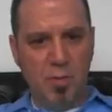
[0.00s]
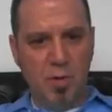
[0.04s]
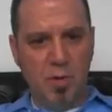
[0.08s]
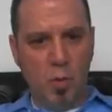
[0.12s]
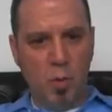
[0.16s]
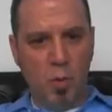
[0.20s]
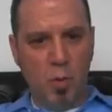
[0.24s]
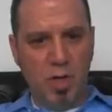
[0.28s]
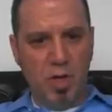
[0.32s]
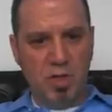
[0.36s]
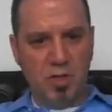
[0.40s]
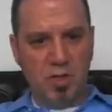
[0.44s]
the
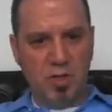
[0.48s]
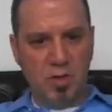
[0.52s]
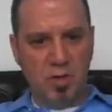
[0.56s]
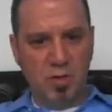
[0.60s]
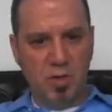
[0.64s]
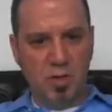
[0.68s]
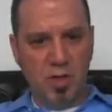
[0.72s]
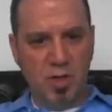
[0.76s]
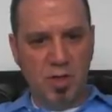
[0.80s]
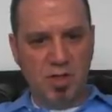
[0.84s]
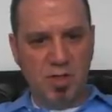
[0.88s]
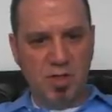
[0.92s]
weeks
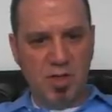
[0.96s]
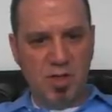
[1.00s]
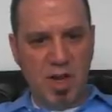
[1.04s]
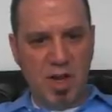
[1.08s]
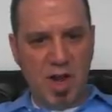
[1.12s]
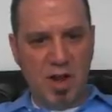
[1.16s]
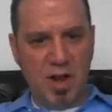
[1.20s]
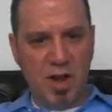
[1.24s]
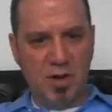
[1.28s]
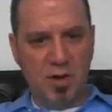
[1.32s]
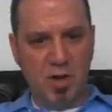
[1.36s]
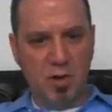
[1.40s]
are
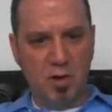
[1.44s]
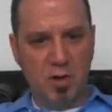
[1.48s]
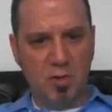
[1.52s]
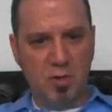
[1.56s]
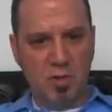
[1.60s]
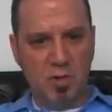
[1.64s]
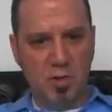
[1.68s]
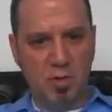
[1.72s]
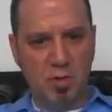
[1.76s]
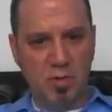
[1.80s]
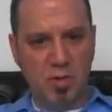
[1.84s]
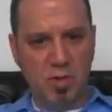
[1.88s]
listed out here
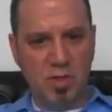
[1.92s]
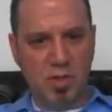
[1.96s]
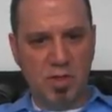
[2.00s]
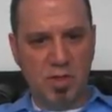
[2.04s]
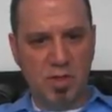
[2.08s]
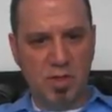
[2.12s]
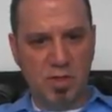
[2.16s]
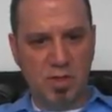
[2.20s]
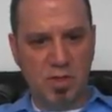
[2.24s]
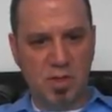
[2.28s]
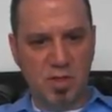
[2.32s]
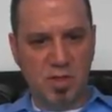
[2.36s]
too. This
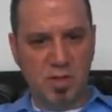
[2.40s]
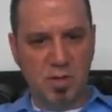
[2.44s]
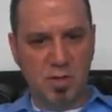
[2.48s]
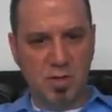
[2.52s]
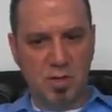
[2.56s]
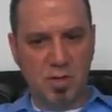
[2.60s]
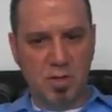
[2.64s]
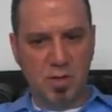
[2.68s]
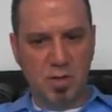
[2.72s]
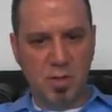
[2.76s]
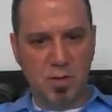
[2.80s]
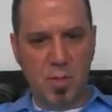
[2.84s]
is
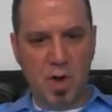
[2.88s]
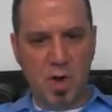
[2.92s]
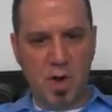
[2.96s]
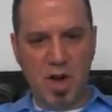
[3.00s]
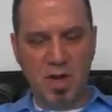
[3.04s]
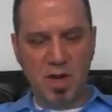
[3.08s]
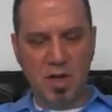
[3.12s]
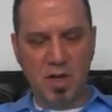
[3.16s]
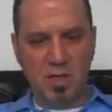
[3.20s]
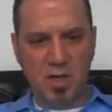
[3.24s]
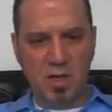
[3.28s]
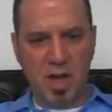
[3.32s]
the
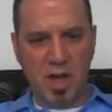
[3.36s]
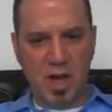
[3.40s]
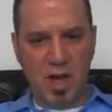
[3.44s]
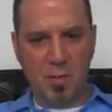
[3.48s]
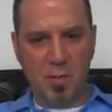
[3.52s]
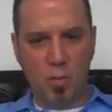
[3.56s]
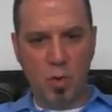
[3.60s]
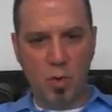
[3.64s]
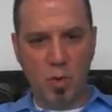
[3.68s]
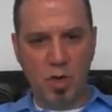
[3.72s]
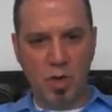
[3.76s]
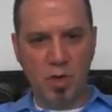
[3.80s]
MindTap
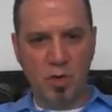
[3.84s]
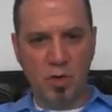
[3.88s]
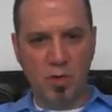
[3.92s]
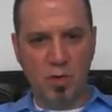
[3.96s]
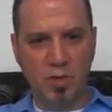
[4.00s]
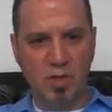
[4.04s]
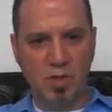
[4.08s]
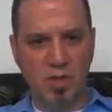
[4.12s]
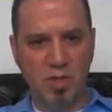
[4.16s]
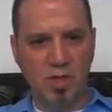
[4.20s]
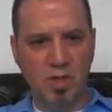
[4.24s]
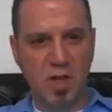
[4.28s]

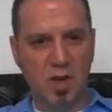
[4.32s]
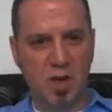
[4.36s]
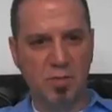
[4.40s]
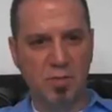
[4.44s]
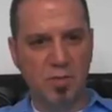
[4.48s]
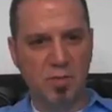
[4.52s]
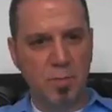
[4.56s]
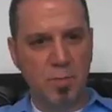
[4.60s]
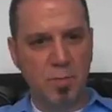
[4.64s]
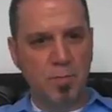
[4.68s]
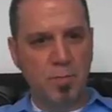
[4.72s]
window itself.